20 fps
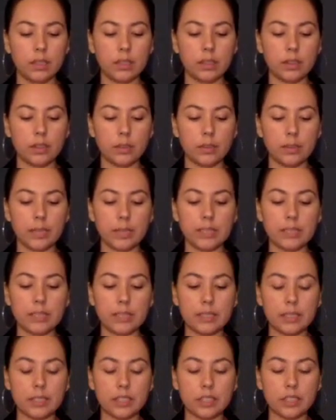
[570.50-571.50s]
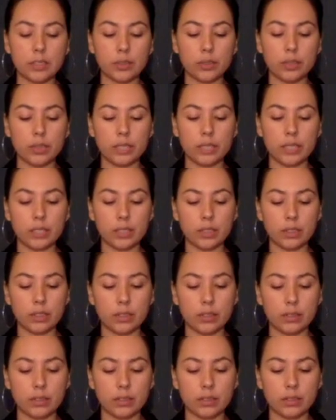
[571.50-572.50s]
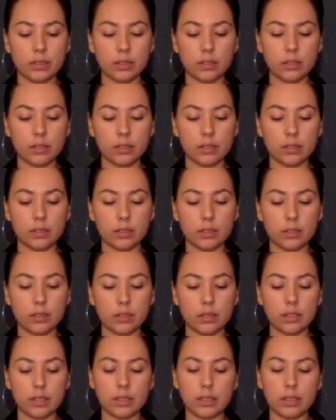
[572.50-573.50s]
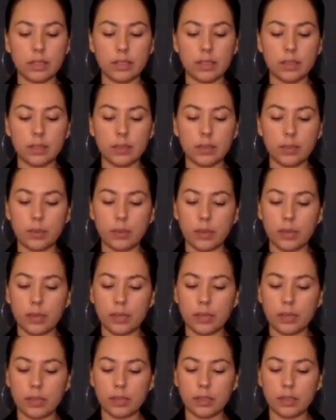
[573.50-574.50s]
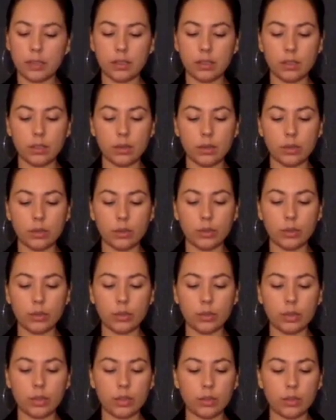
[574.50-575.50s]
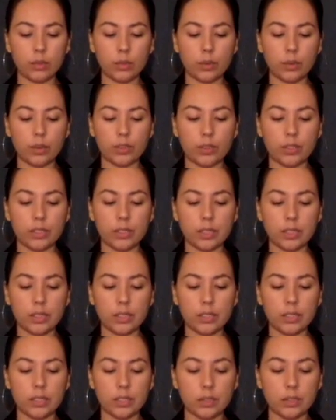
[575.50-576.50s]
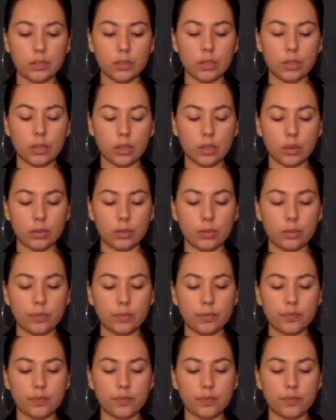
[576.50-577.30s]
There are many sick children here. They take them away. We do not know where the sick children go.